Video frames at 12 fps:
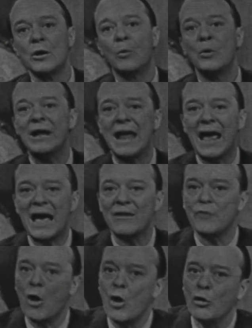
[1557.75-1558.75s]
we have,
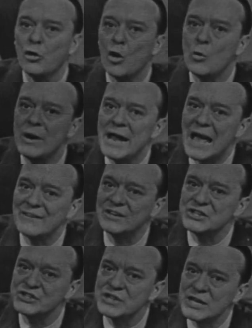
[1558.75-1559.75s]
although we have
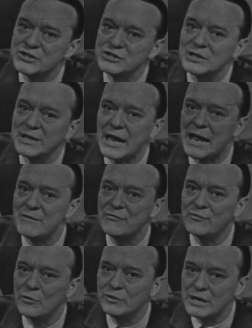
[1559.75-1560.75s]
essentially a
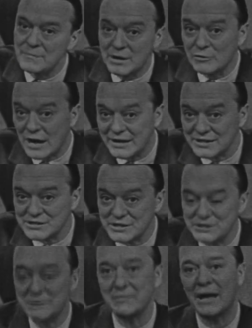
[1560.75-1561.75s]
phonemic writing
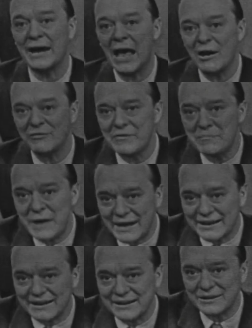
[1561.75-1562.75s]
system, an
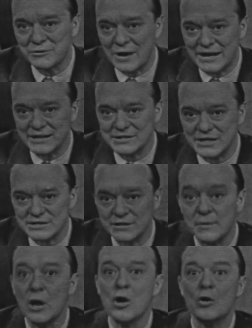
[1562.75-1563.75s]
alphabetic writing system,
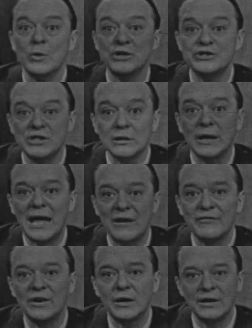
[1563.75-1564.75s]
we still have
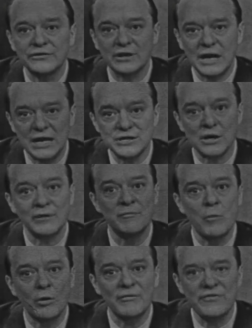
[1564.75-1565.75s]
various kinds of
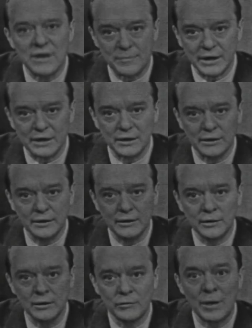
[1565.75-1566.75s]
morphemic
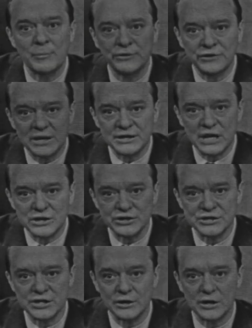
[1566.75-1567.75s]

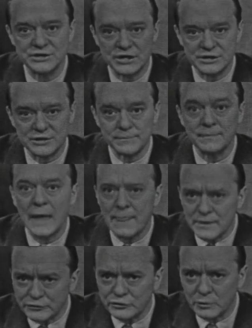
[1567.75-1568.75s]
representations in our system. And
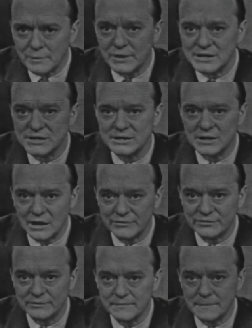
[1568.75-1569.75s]
this is what makes it tough.
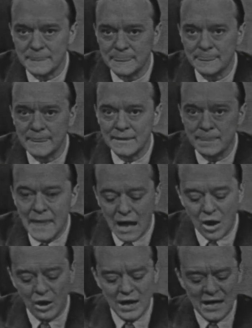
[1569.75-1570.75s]

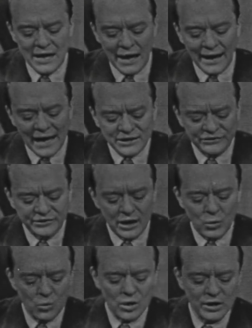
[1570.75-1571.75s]
Now, I'd like to say
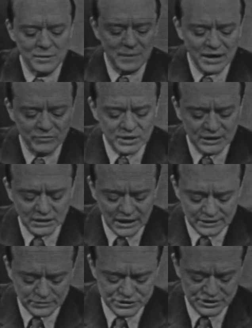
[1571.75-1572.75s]
a word about written
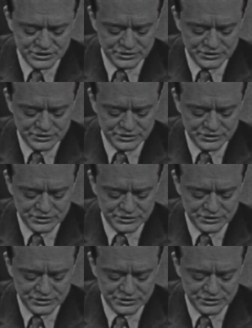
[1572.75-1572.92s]
languages.